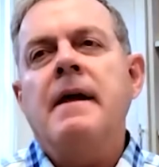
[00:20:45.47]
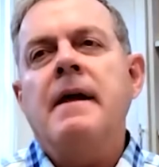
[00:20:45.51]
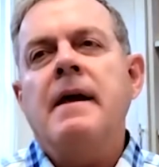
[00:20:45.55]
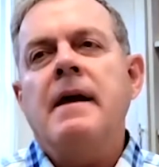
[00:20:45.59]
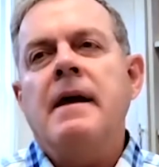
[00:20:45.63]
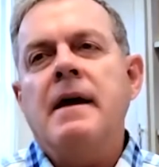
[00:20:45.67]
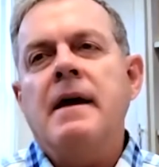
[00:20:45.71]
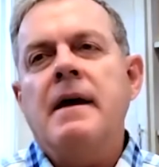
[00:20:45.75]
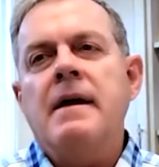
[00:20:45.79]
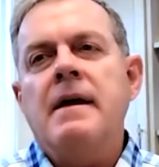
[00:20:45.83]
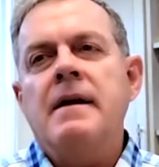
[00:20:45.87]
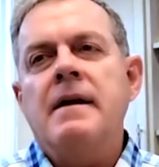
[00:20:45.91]

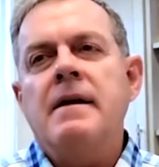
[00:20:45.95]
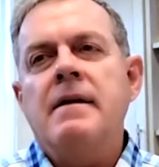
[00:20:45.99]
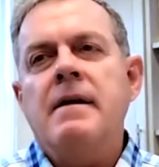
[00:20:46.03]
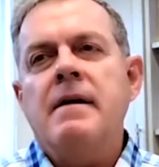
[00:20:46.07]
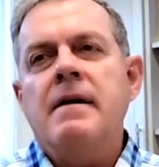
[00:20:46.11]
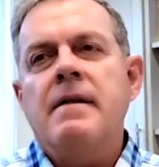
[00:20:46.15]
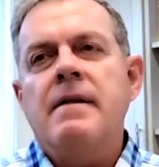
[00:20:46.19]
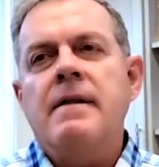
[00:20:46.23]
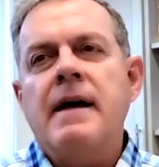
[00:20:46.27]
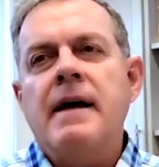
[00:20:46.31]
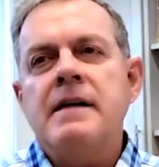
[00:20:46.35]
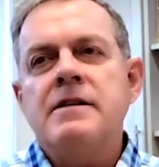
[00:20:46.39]
And
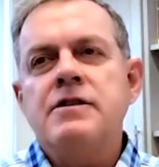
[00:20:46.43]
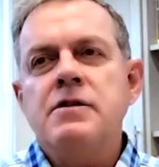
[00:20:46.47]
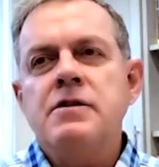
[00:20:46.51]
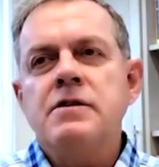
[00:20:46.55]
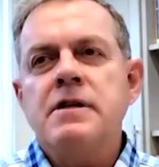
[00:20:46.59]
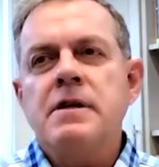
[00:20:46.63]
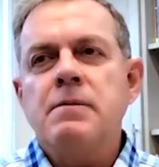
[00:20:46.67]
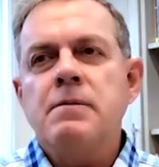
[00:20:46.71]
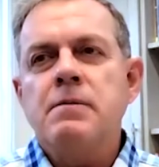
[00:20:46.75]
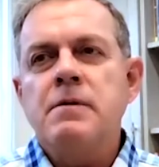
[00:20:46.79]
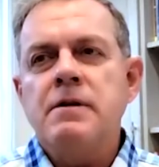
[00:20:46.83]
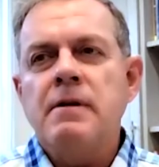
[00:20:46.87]
that's
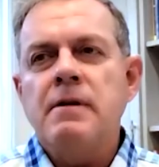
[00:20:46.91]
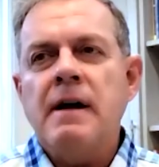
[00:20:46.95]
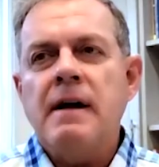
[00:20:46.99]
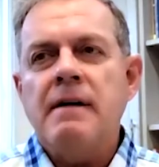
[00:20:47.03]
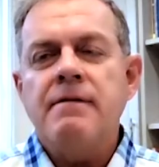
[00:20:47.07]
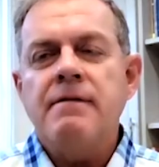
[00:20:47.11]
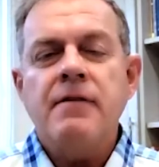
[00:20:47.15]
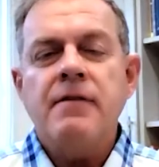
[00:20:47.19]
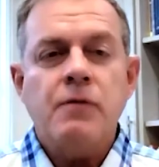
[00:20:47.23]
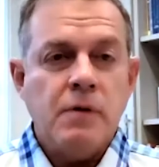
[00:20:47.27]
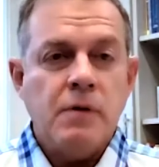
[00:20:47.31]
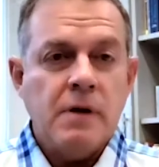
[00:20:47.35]
usually when you
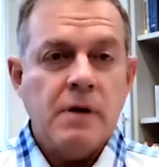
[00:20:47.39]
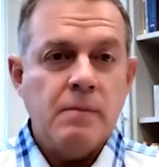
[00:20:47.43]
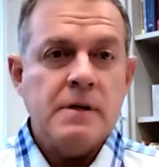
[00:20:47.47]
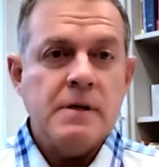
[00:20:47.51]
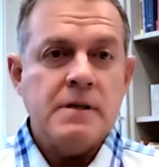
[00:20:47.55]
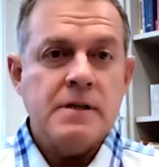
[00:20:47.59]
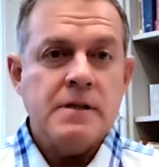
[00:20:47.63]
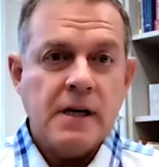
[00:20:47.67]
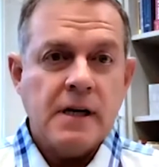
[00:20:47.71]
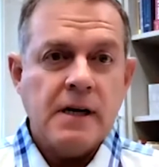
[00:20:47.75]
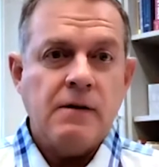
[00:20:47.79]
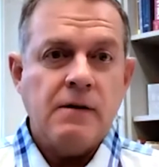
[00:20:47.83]
have 3
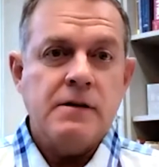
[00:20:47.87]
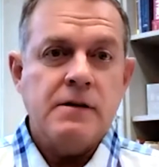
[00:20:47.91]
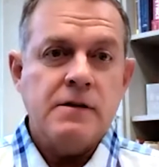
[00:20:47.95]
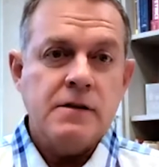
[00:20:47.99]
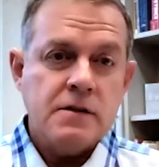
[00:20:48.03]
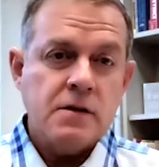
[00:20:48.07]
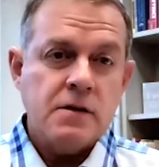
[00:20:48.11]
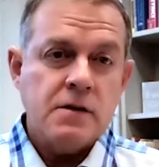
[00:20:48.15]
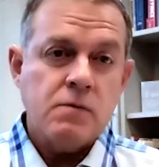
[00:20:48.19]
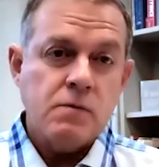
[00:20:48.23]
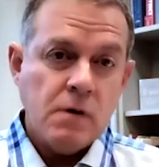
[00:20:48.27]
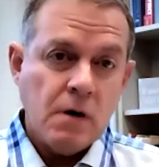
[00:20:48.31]

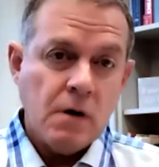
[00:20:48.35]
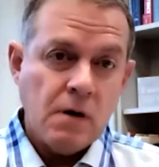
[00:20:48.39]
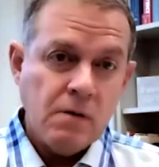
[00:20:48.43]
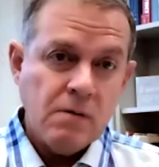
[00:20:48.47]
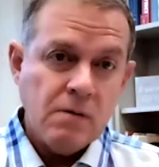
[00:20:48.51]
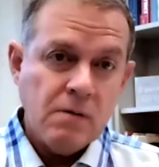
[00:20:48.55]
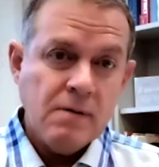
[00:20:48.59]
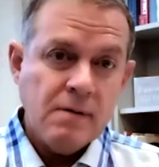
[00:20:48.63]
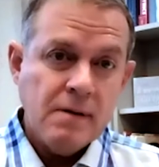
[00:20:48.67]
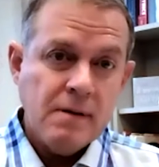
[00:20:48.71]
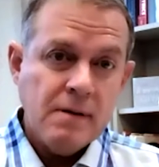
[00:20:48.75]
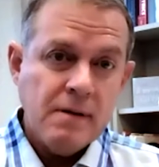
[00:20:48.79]
miscarriages in a
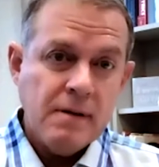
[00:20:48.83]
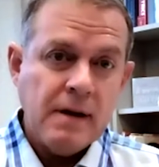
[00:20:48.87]
row